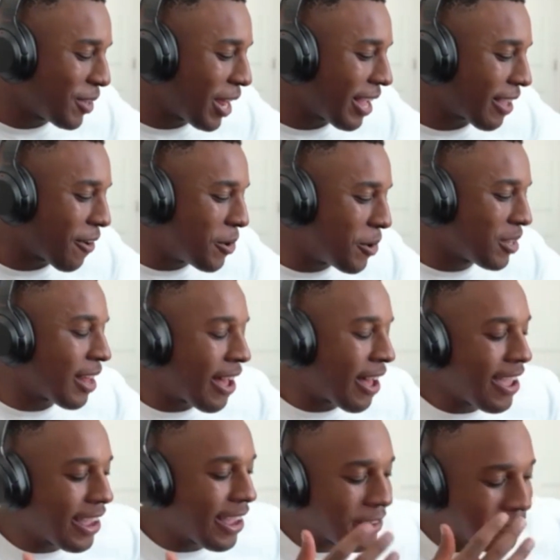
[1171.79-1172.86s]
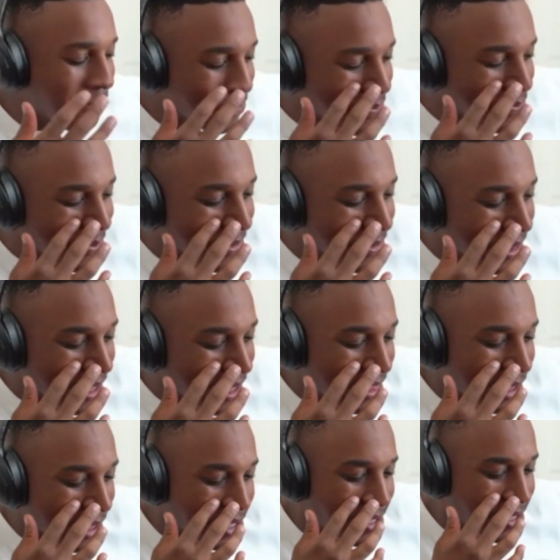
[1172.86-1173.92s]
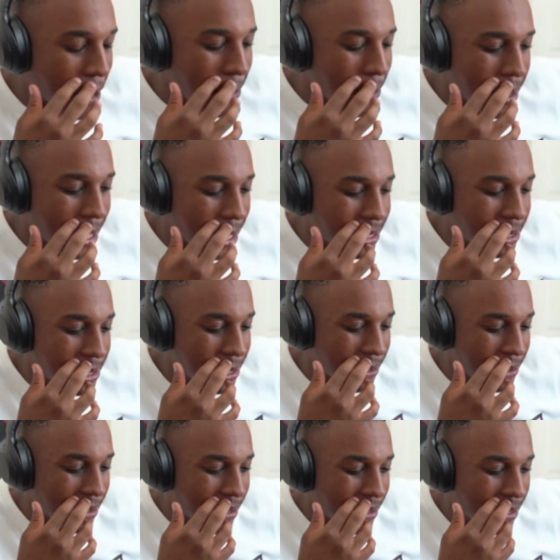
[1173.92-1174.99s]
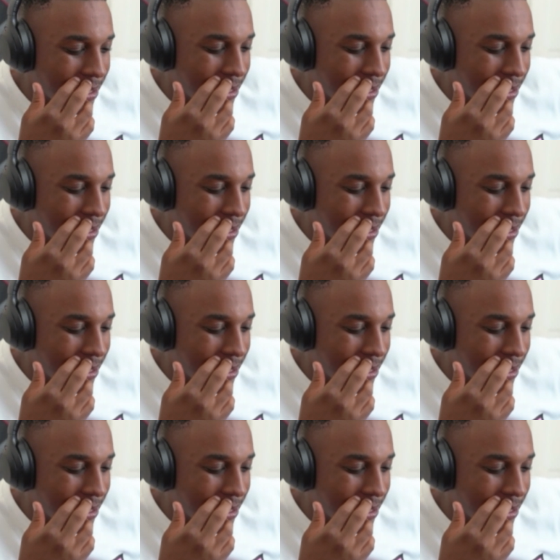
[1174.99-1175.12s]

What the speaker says: And I feel like online, there's so much